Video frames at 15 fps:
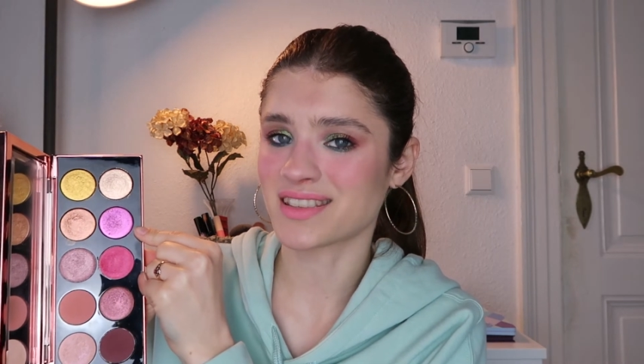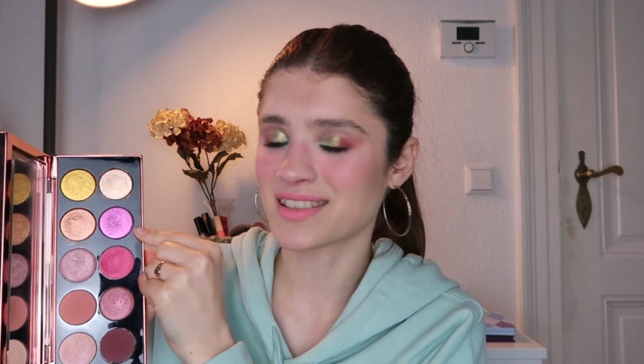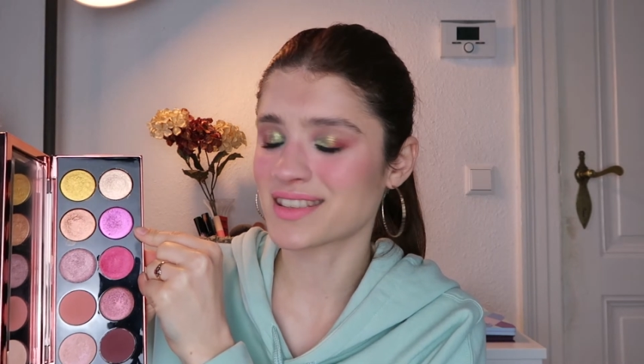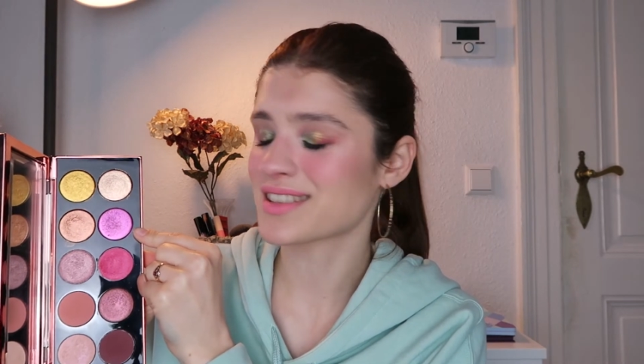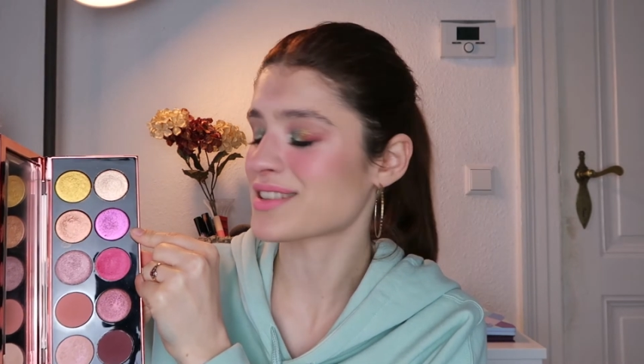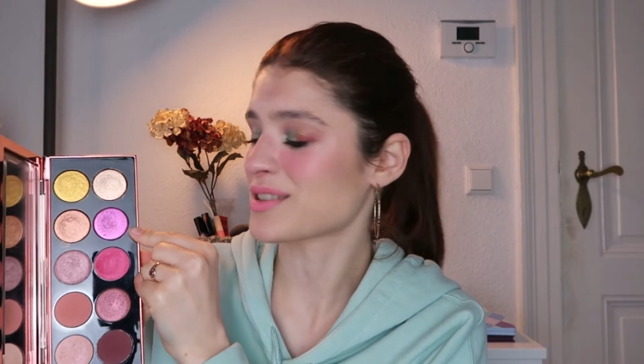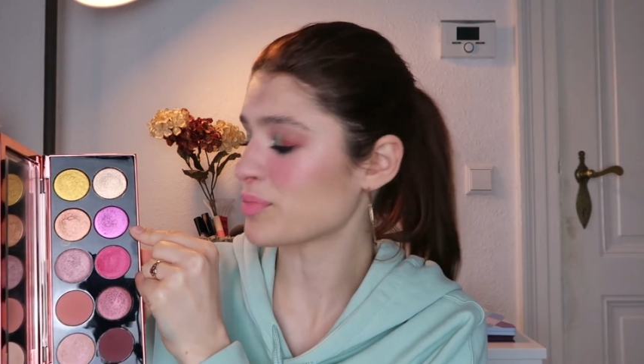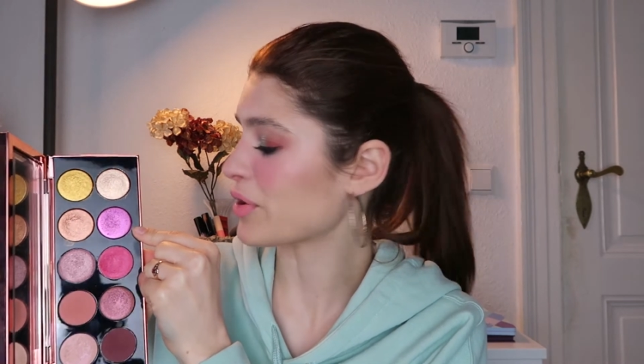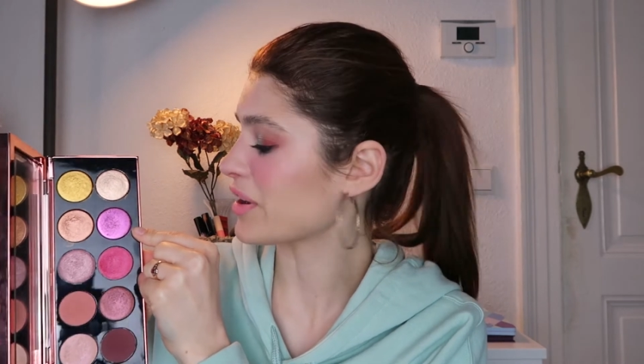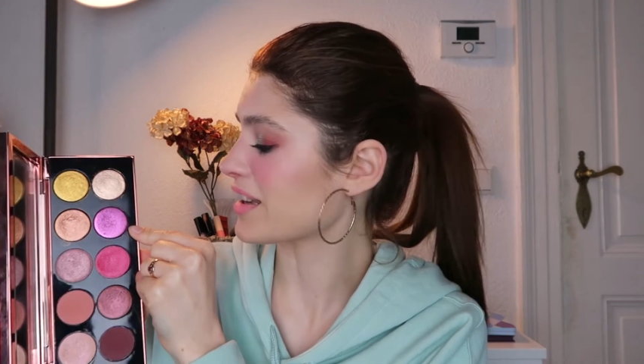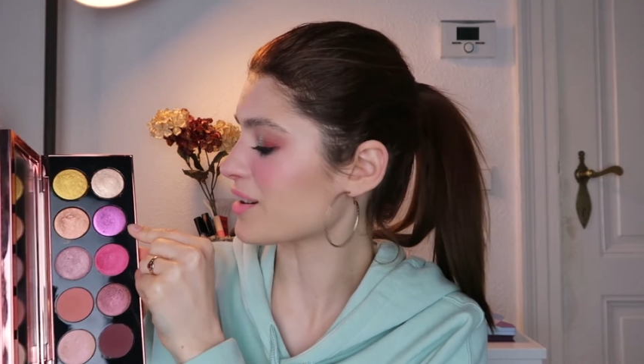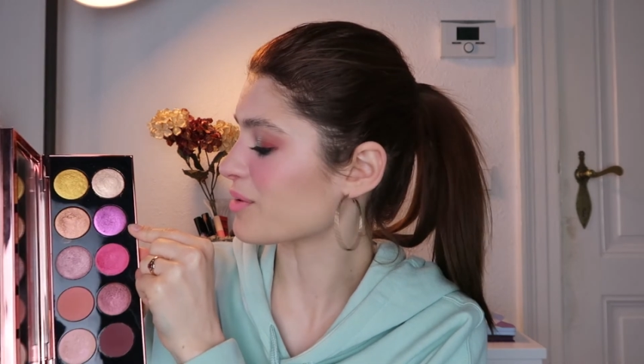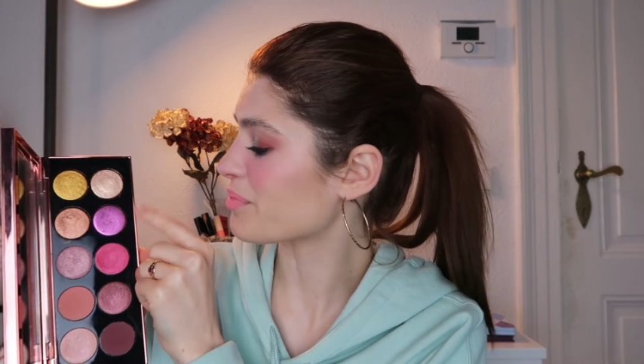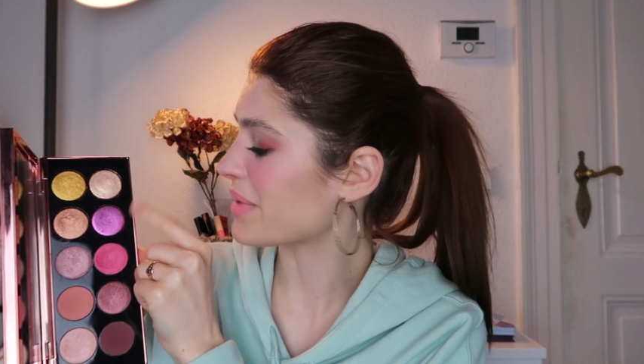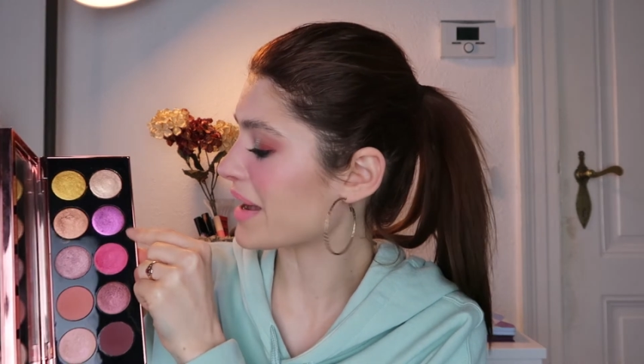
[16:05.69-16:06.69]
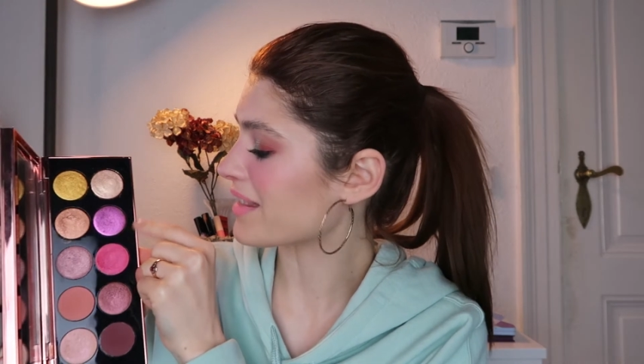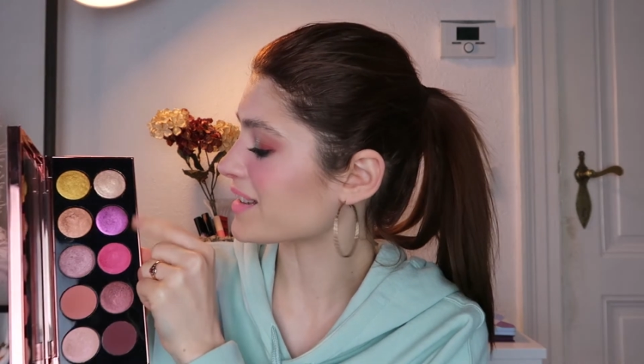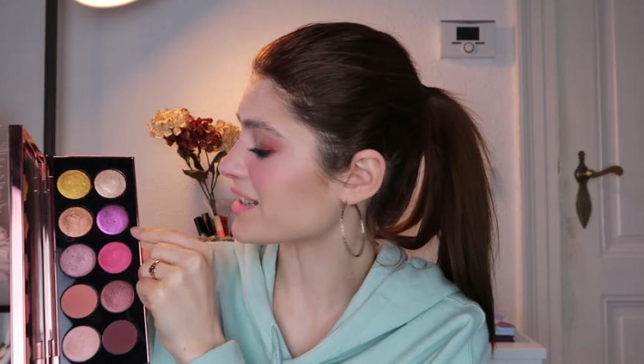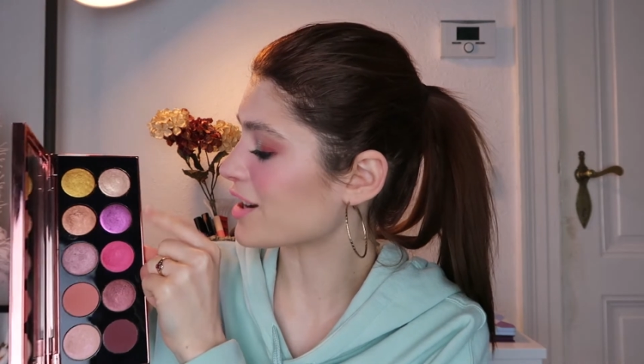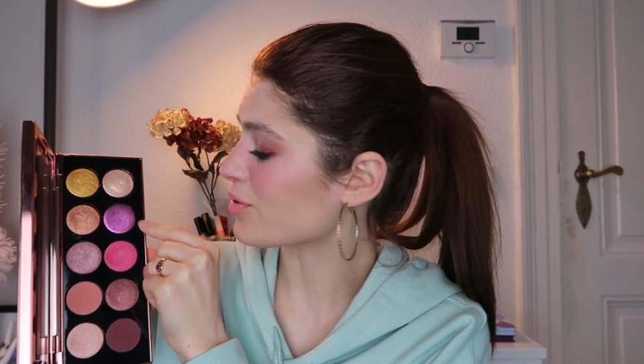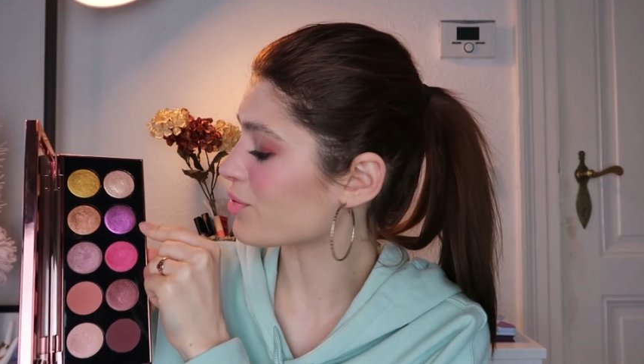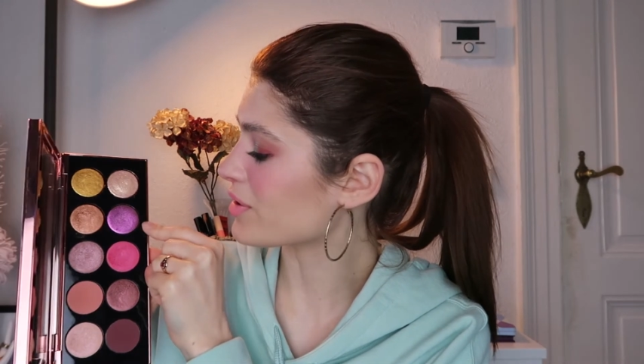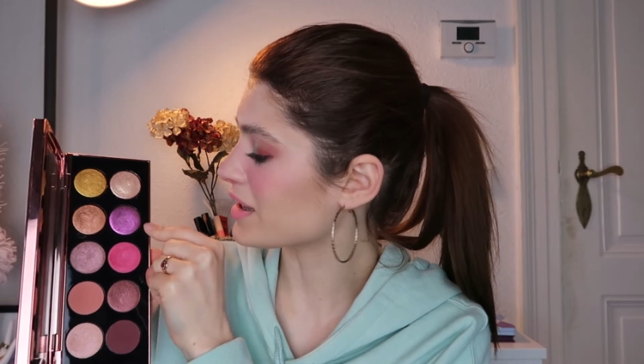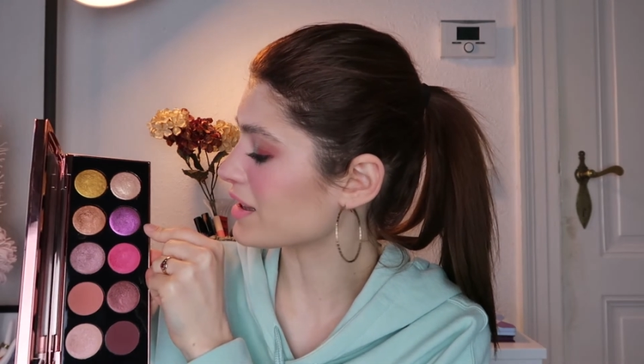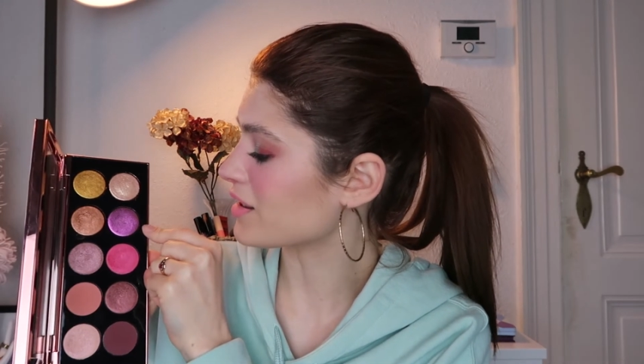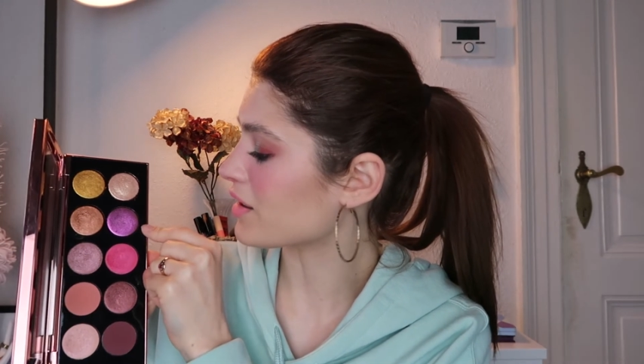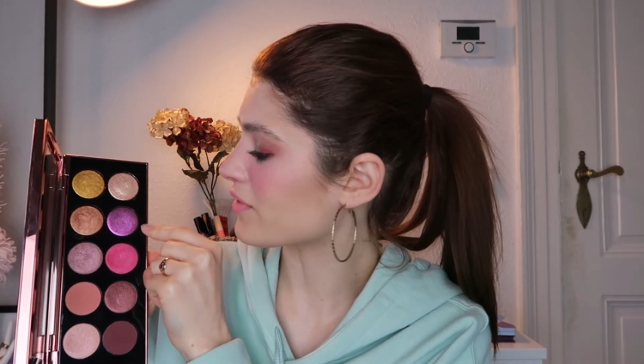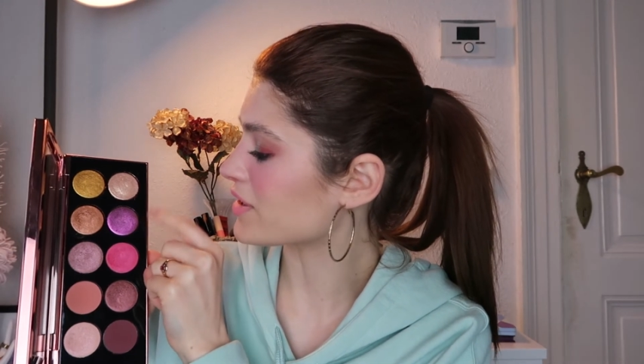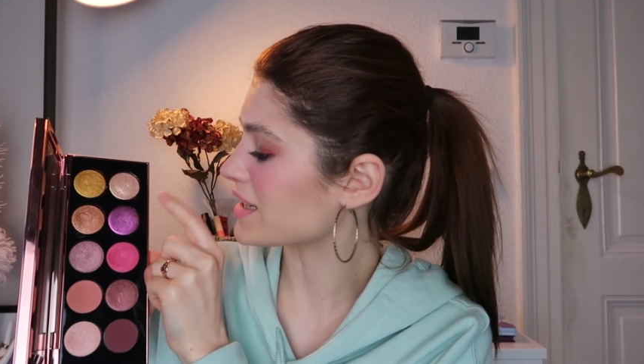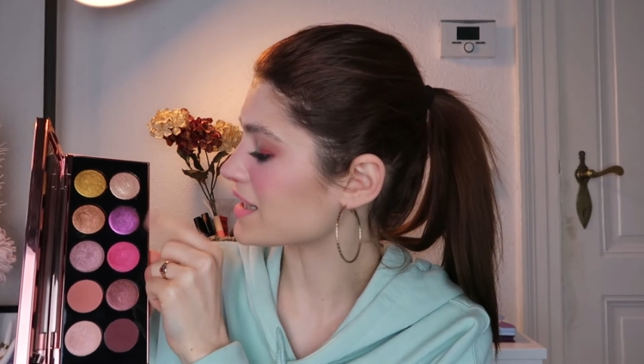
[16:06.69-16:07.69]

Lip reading: This is spring in a palette. I really love it,